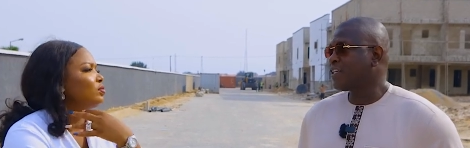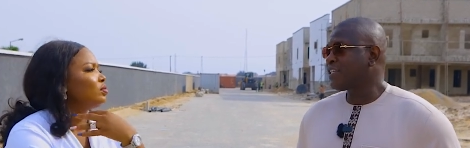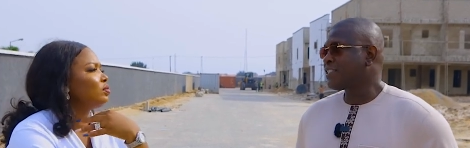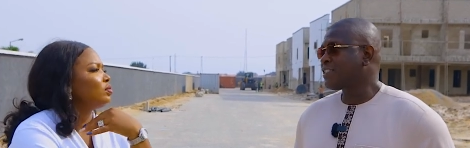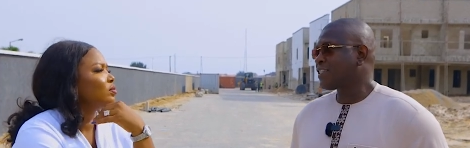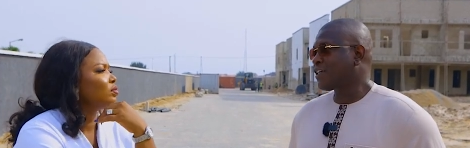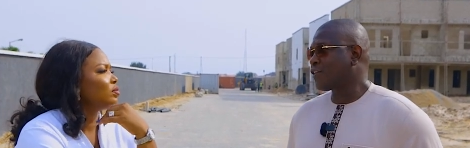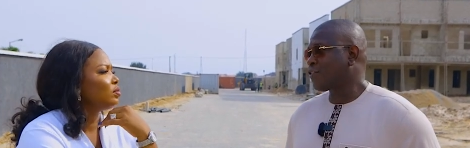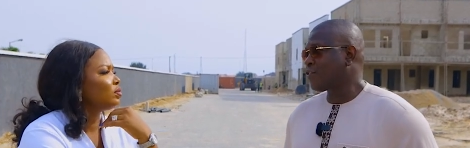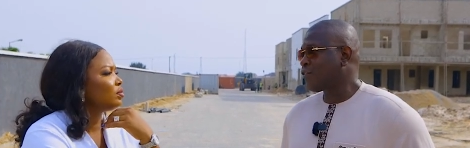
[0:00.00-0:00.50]
Speaker 1: the
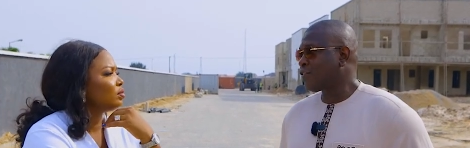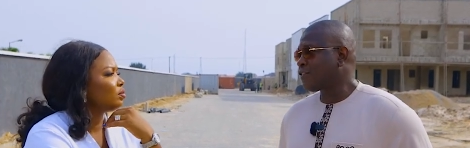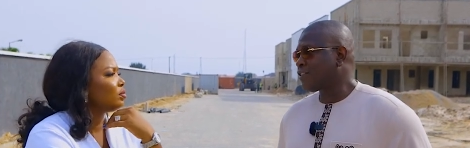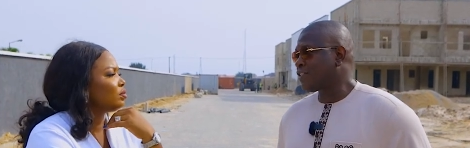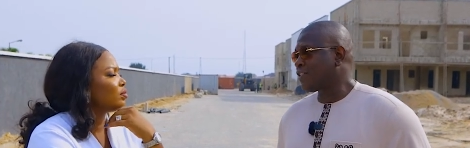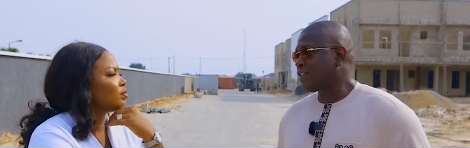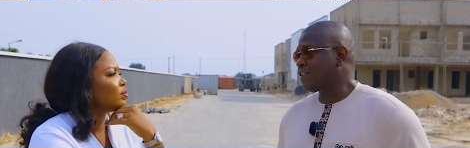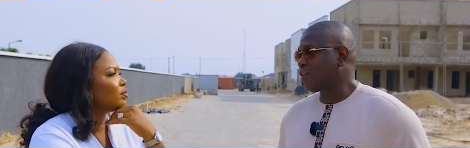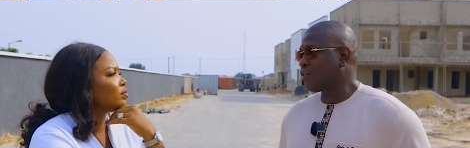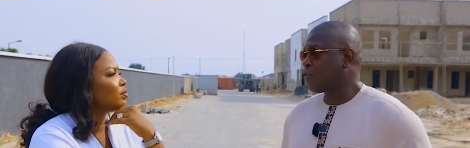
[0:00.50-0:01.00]
insecurity
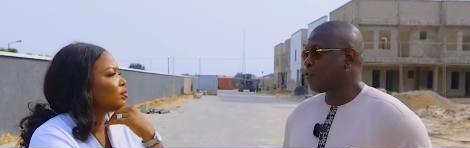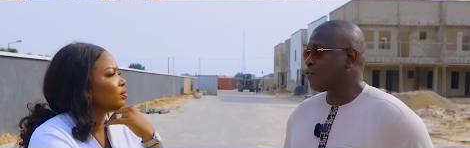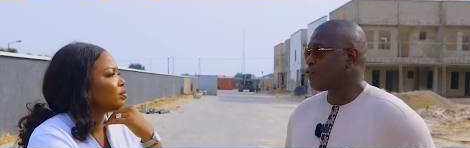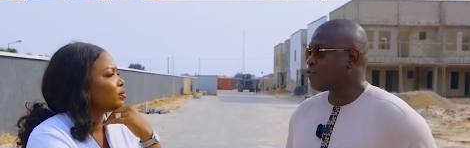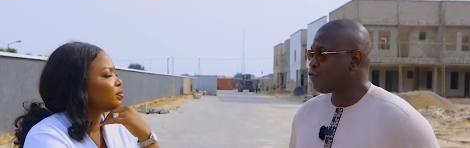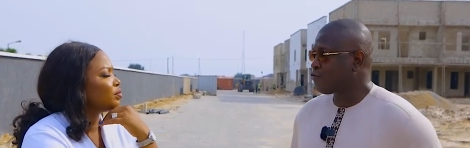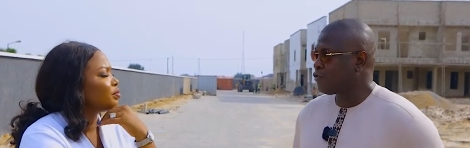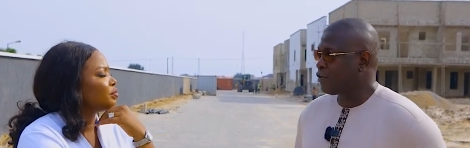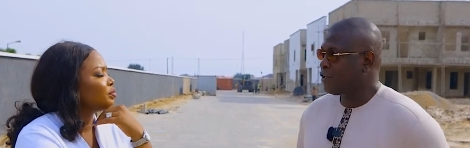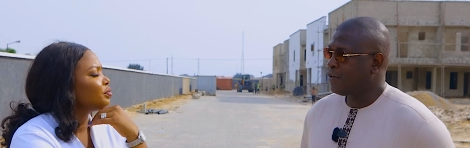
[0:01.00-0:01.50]
in the
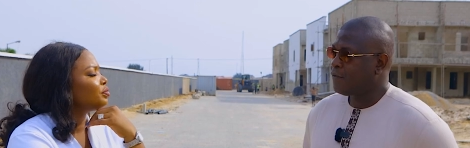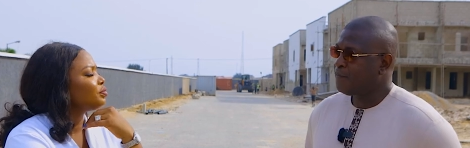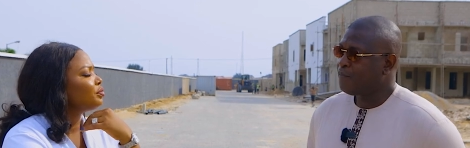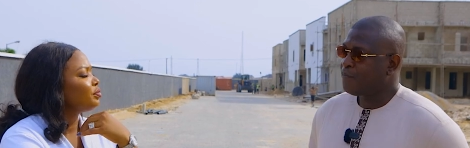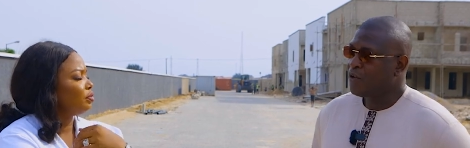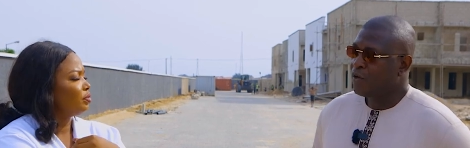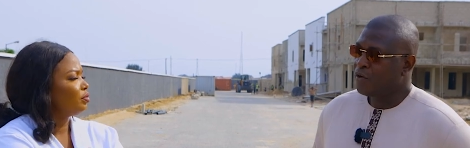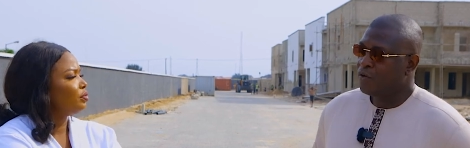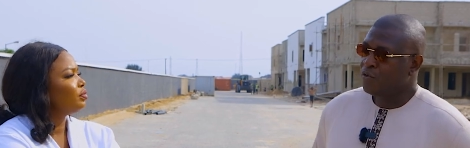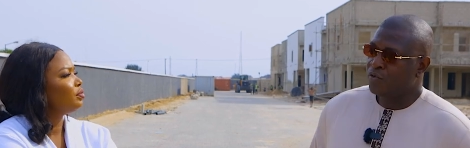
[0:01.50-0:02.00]
country.
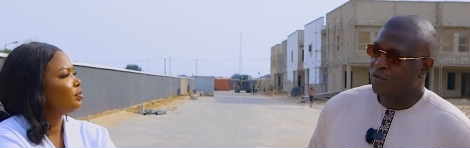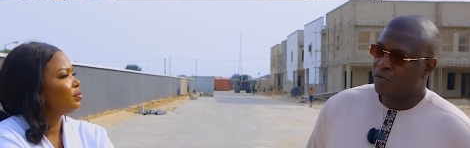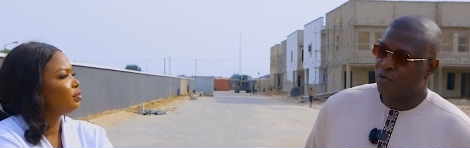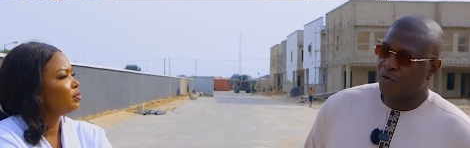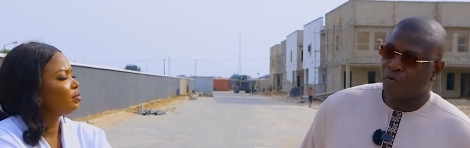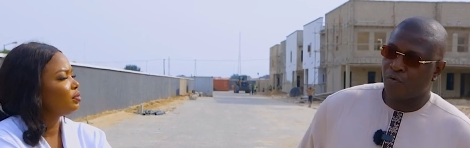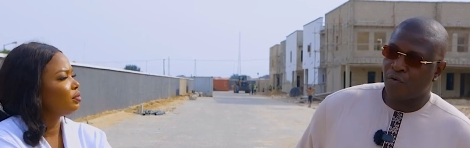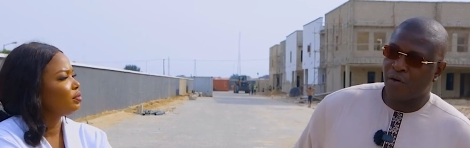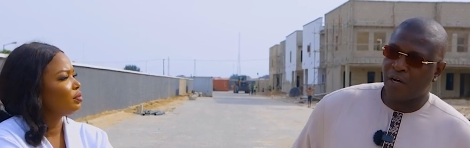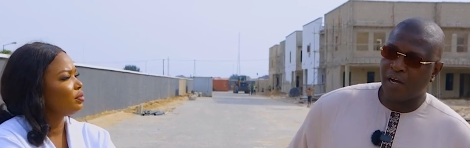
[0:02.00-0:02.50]

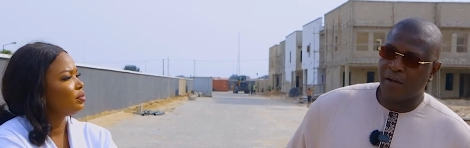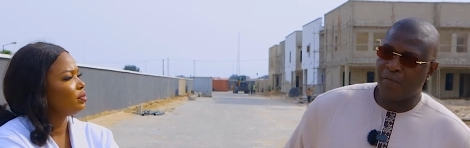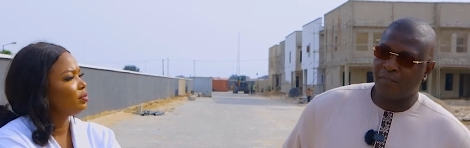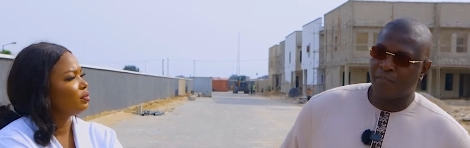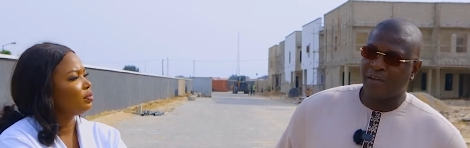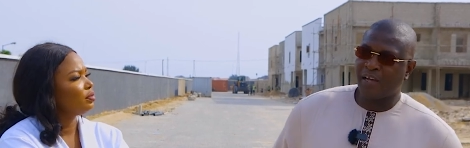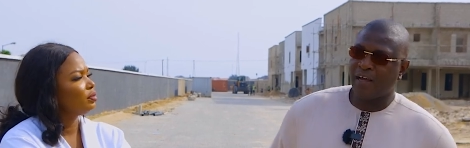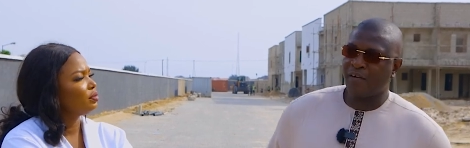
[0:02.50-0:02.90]
So, um,